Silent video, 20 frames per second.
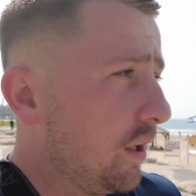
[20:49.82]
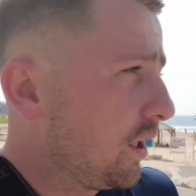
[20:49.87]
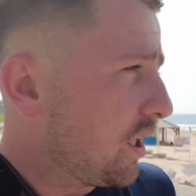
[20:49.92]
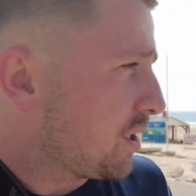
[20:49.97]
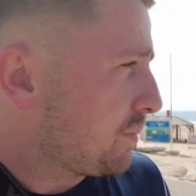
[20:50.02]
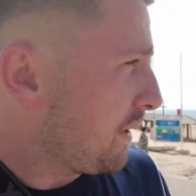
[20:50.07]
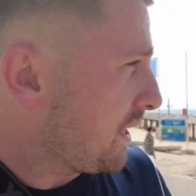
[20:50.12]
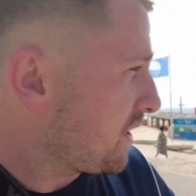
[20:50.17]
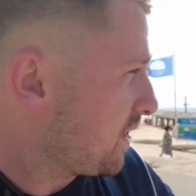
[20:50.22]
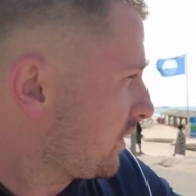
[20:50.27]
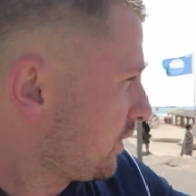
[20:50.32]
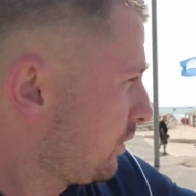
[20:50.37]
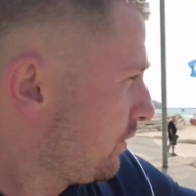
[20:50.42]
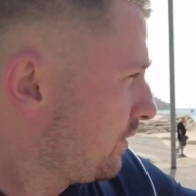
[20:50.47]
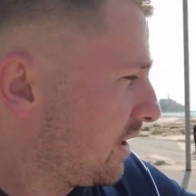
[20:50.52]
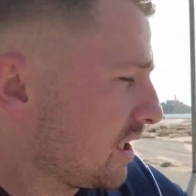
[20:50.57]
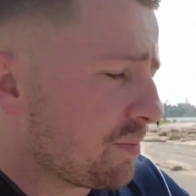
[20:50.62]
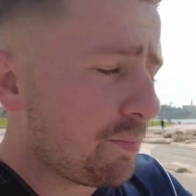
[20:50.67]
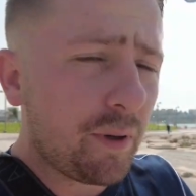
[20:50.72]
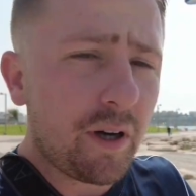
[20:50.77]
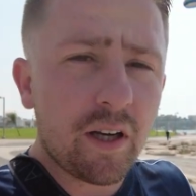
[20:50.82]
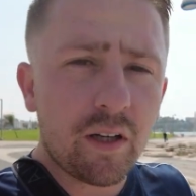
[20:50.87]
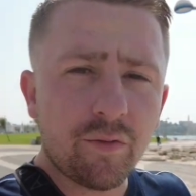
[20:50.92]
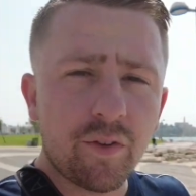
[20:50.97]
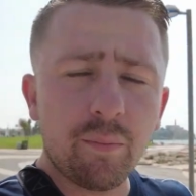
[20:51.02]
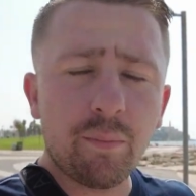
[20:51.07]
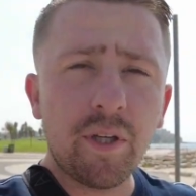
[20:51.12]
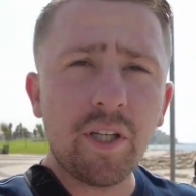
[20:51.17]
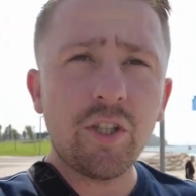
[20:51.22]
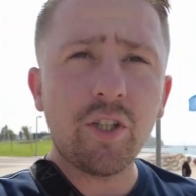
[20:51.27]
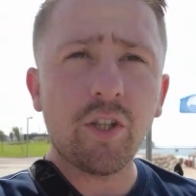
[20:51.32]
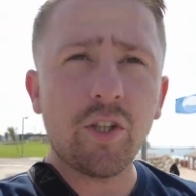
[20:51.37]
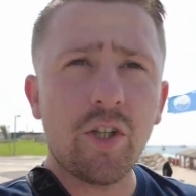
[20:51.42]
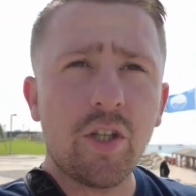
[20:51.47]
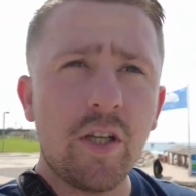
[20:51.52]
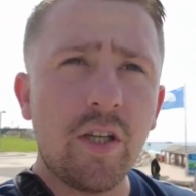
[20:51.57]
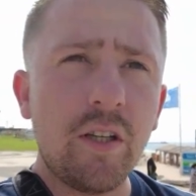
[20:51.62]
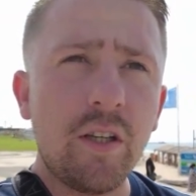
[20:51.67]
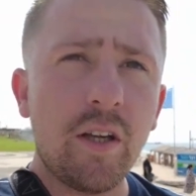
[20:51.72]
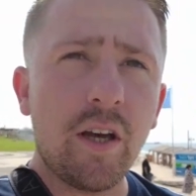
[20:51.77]
Especially down this part of the beach, you're
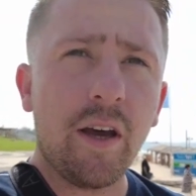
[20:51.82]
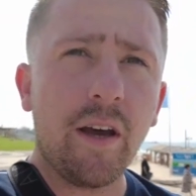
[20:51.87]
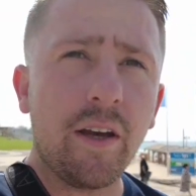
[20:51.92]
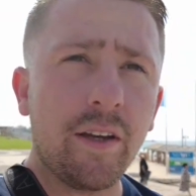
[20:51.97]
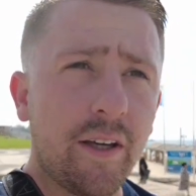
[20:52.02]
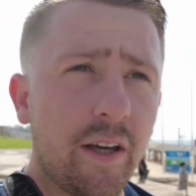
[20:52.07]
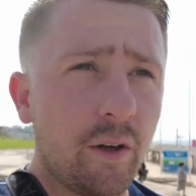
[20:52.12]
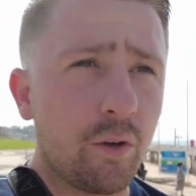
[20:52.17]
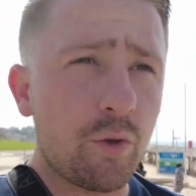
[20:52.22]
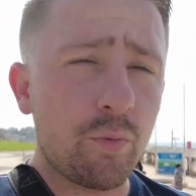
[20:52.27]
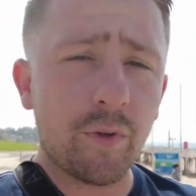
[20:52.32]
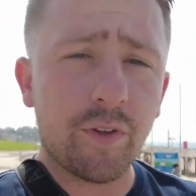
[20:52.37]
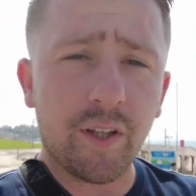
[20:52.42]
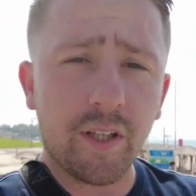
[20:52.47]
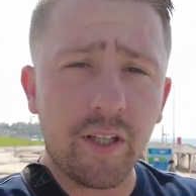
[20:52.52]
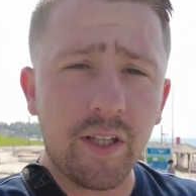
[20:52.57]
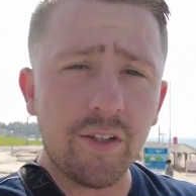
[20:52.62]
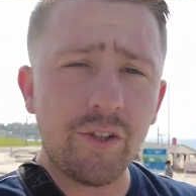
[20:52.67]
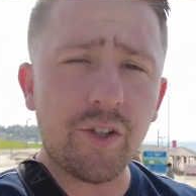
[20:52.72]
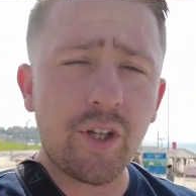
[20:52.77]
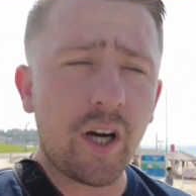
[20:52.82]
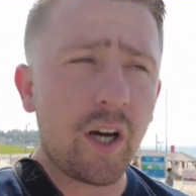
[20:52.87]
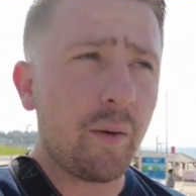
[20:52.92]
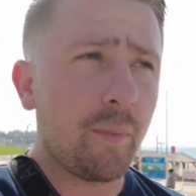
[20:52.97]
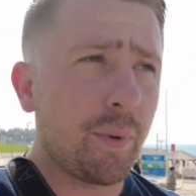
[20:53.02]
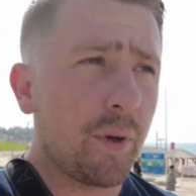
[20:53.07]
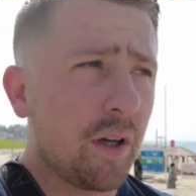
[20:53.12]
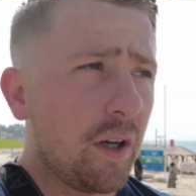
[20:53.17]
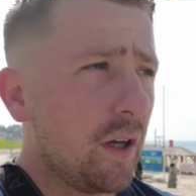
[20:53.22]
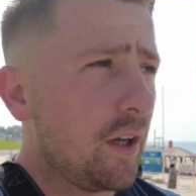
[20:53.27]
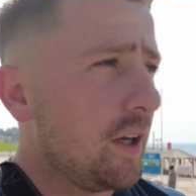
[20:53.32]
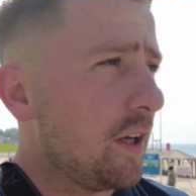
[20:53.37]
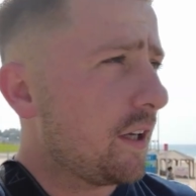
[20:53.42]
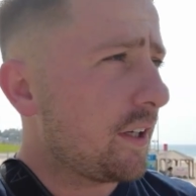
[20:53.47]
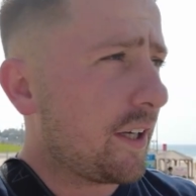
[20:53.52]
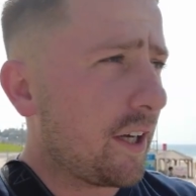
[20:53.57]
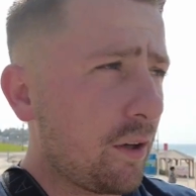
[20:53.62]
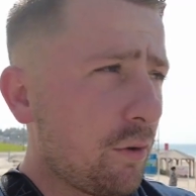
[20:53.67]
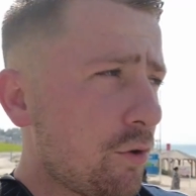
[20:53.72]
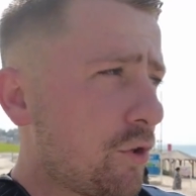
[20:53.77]
seeing uh, girls with the hijab,
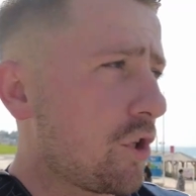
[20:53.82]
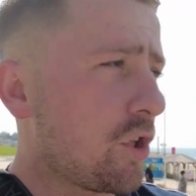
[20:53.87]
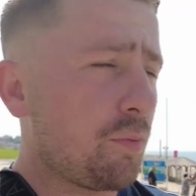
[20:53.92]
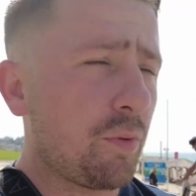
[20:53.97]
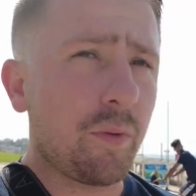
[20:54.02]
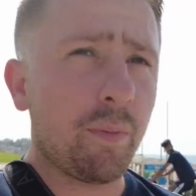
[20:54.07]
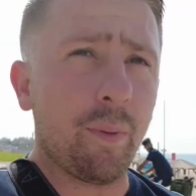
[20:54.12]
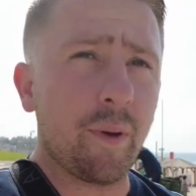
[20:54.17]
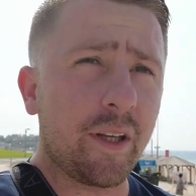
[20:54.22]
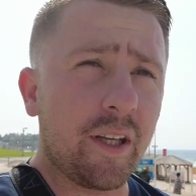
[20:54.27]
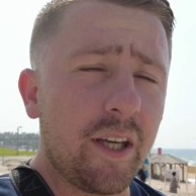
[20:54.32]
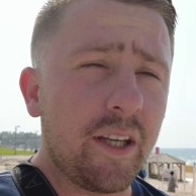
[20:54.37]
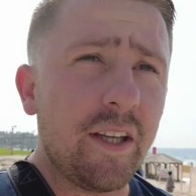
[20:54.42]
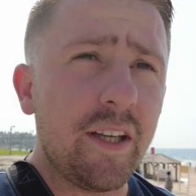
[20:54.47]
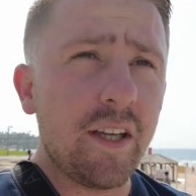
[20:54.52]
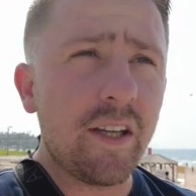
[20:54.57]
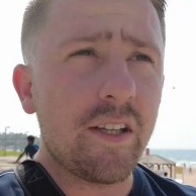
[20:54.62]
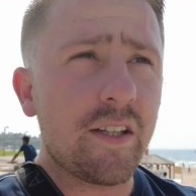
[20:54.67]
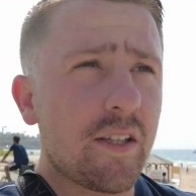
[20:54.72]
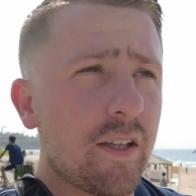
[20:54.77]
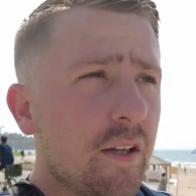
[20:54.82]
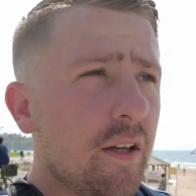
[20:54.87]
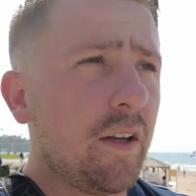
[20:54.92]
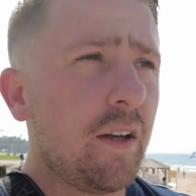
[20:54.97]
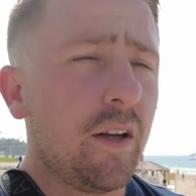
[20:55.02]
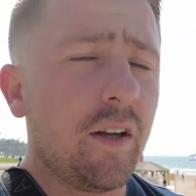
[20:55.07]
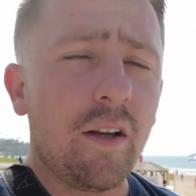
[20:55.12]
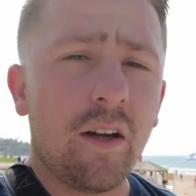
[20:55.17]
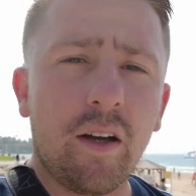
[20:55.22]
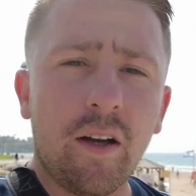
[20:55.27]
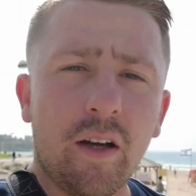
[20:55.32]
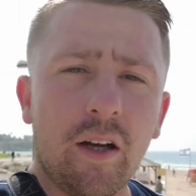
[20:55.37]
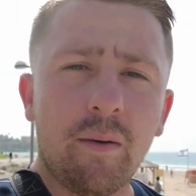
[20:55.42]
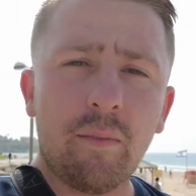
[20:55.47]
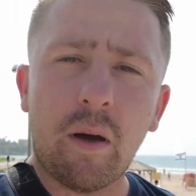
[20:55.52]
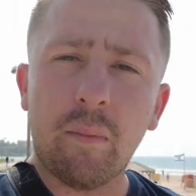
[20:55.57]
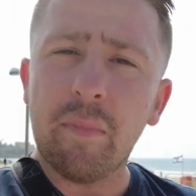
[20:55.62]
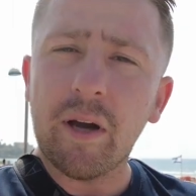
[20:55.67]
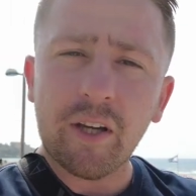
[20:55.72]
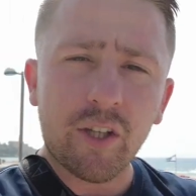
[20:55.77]
girls just with bikinis,
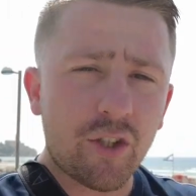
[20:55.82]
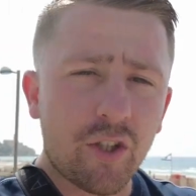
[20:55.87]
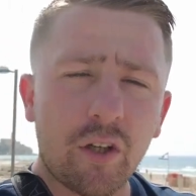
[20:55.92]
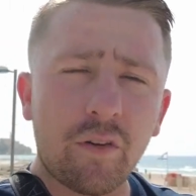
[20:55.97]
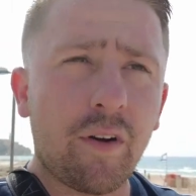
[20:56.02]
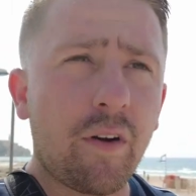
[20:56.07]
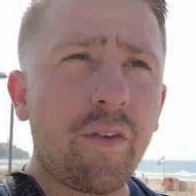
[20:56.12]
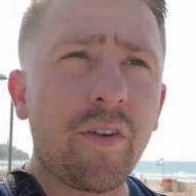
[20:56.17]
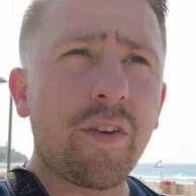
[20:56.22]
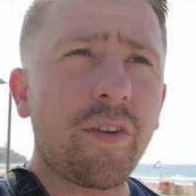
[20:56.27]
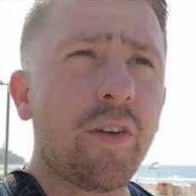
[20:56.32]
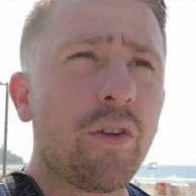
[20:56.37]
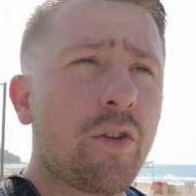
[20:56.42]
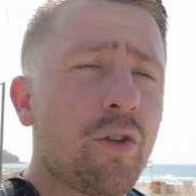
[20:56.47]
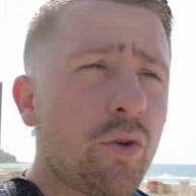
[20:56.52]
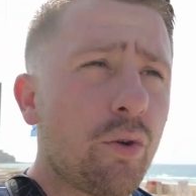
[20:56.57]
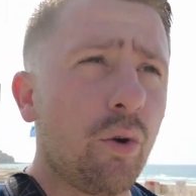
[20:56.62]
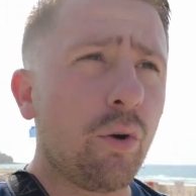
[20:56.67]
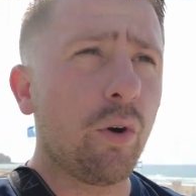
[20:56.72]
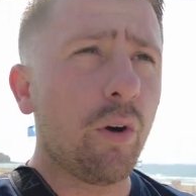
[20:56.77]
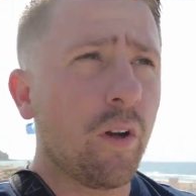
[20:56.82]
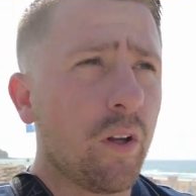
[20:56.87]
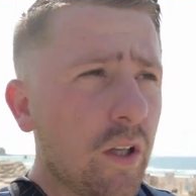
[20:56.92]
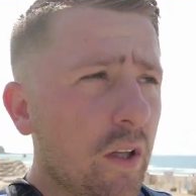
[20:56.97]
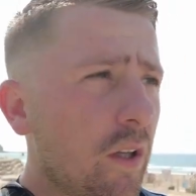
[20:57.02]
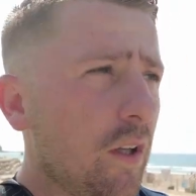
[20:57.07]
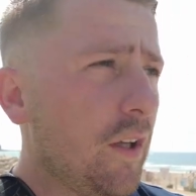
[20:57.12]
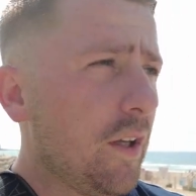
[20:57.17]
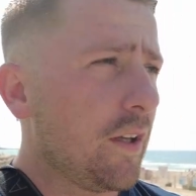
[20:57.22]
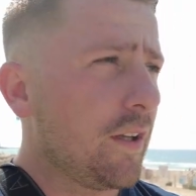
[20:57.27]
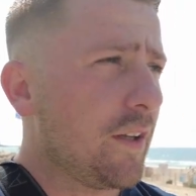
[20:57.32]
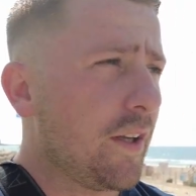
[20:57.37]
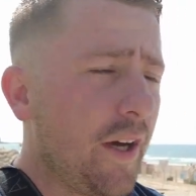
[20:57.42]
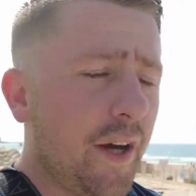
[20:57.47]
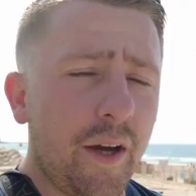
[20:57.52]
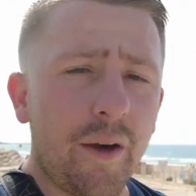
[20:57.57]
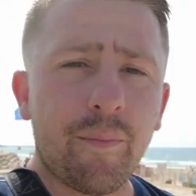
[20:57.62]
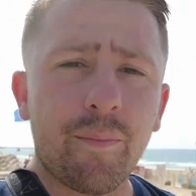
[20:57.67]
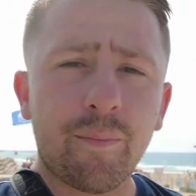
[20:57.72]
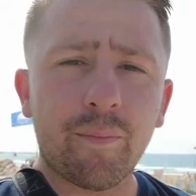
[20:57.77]
um, a mixture of everything. So,
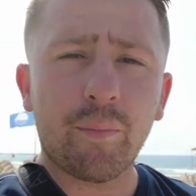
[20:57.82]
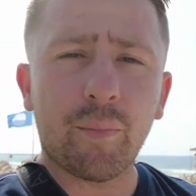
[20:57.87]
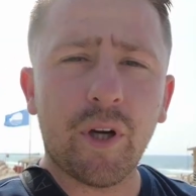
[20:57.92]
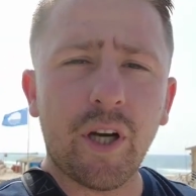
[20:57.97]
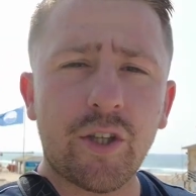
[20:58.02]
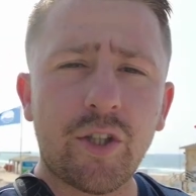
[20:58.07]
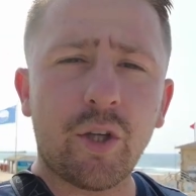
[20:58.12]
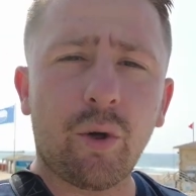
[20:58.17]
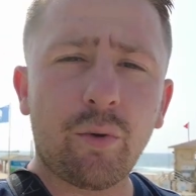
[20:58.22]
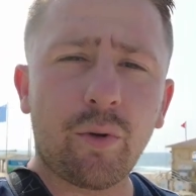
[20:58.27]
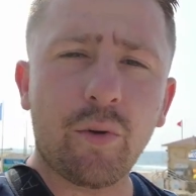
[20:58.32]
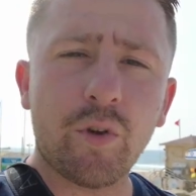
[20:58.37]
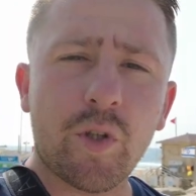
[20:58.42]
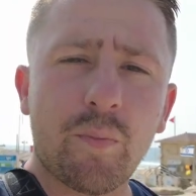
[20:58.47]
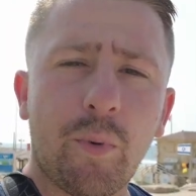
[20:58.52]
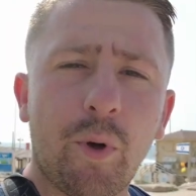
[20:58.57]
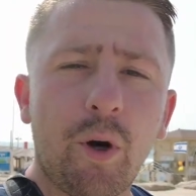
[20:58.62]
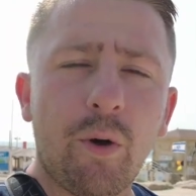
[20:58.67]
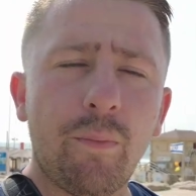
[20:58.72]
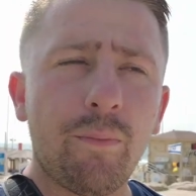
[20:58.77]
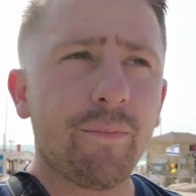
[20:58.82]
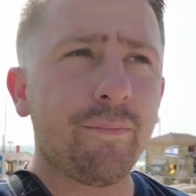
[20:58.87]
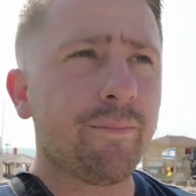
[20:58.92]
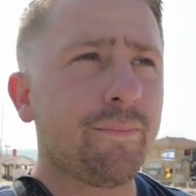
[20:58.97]
yeah, pretty chilled out spot.